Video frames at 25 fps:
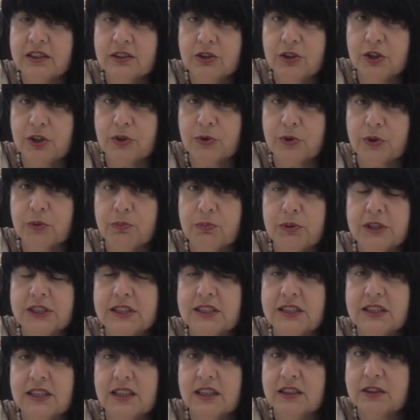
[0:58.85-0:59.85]
therapist,
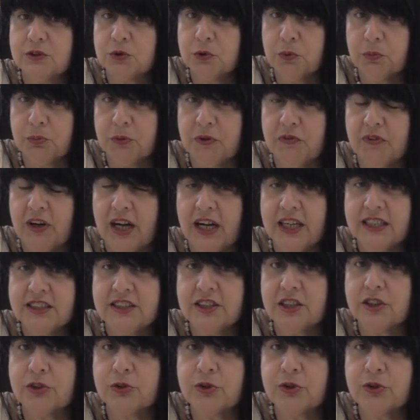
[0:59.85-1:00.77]
supervisor,